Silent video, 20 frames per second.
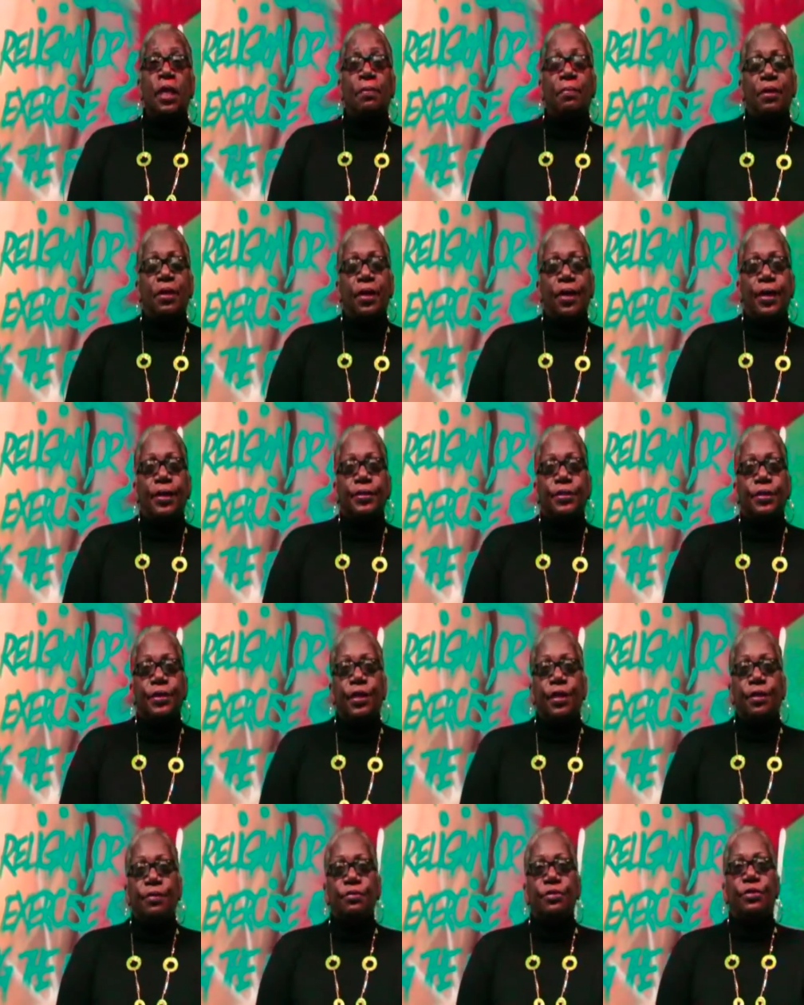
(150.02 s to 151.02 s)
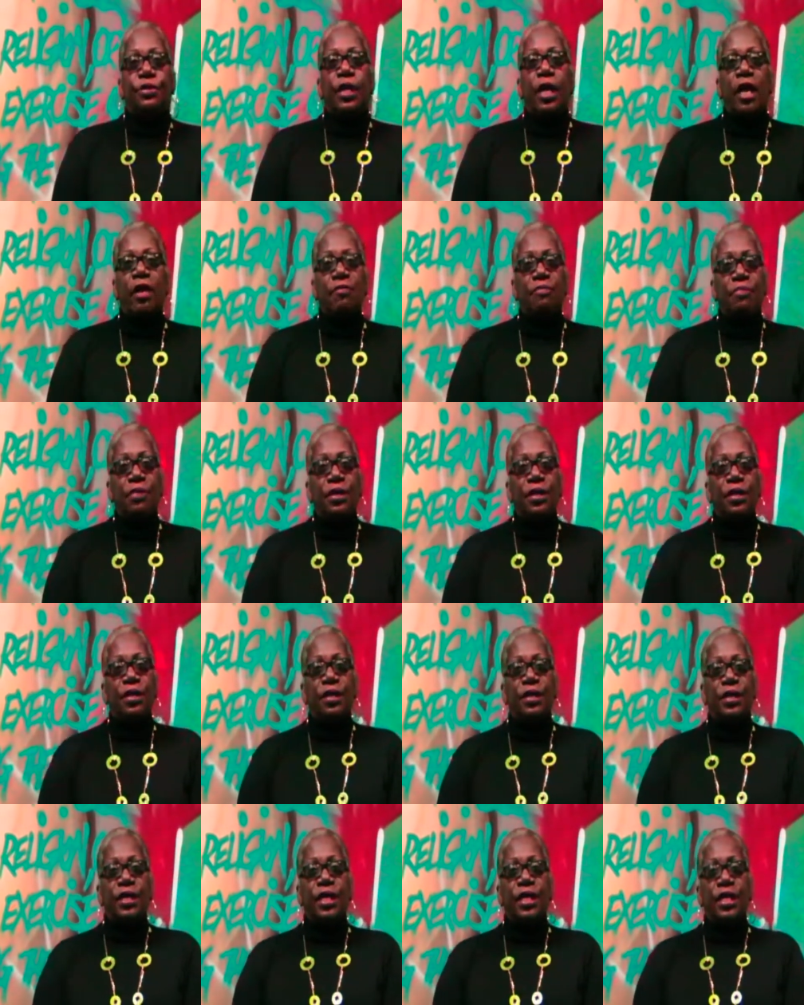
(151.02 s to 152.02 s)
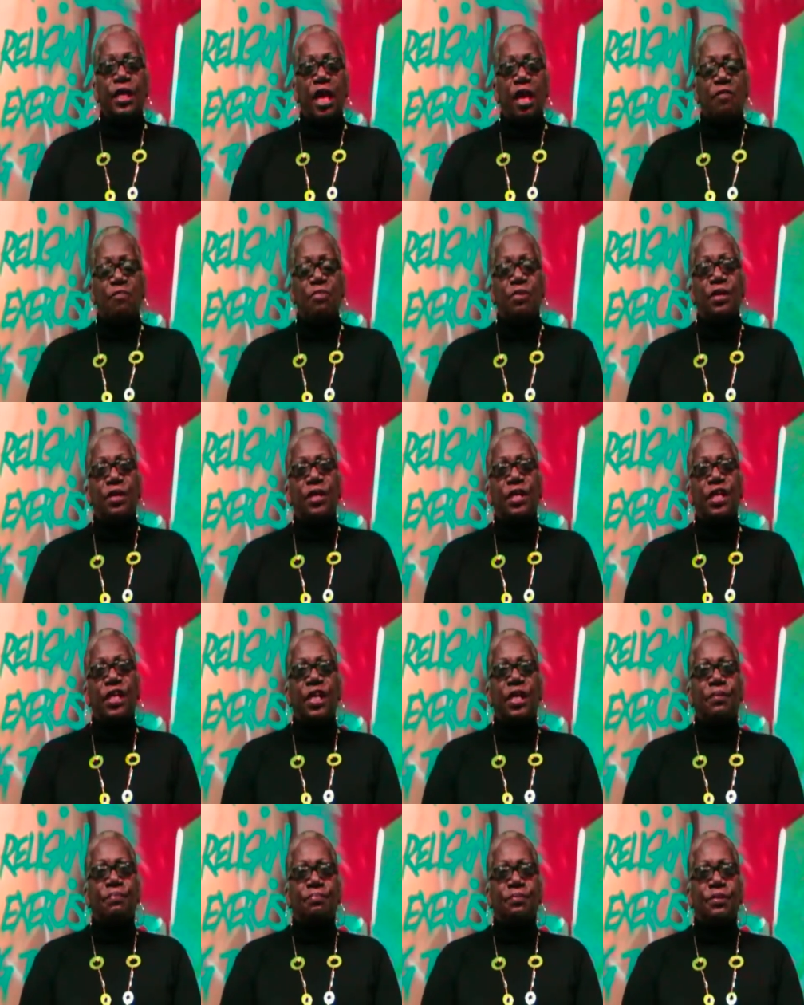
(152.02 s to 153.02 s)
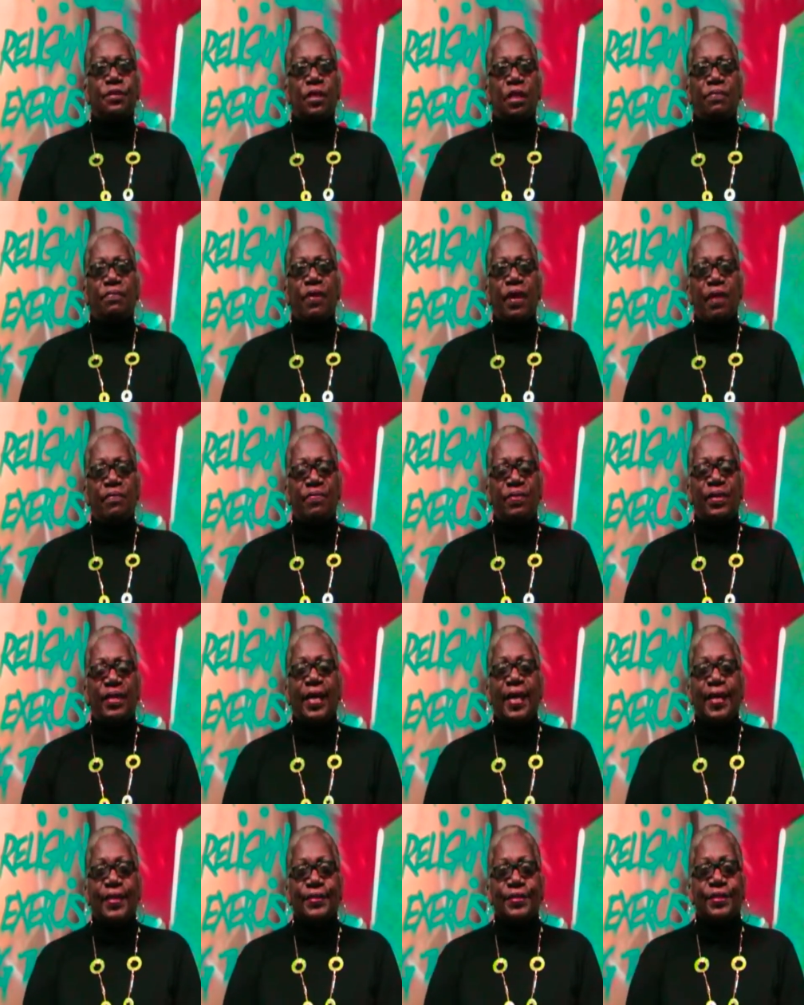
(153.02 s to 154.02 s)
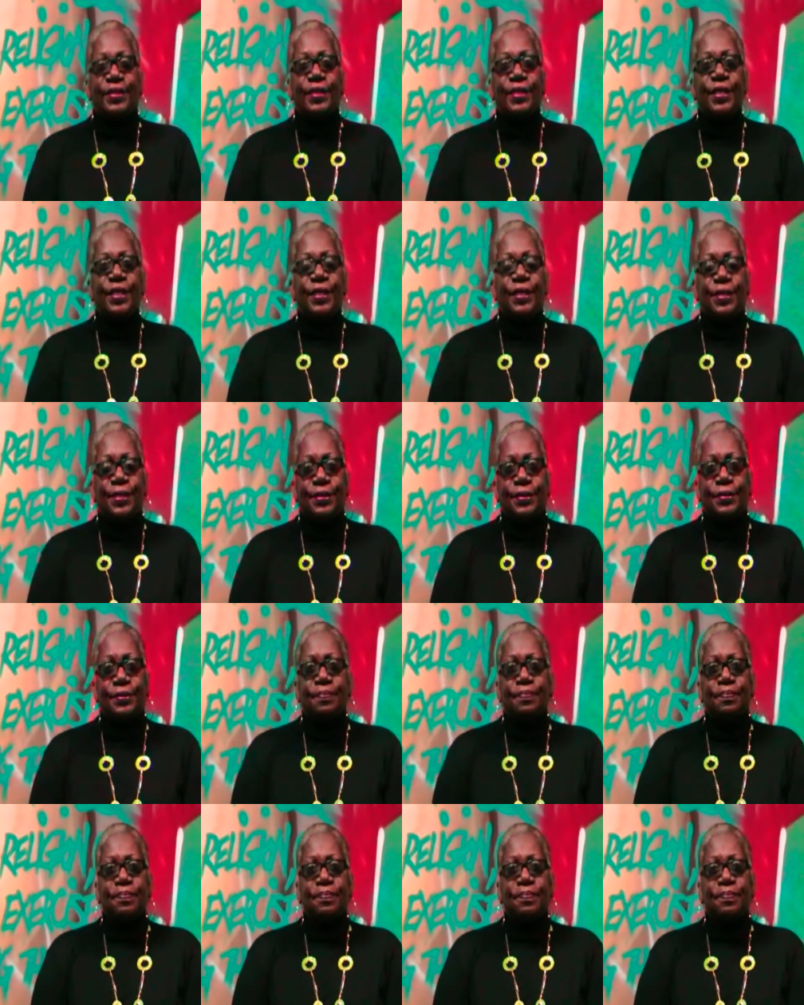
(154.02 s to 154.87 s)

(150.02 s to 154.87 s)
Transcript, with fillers: because it gave me a, he gave me a glimpse of heaven as it is.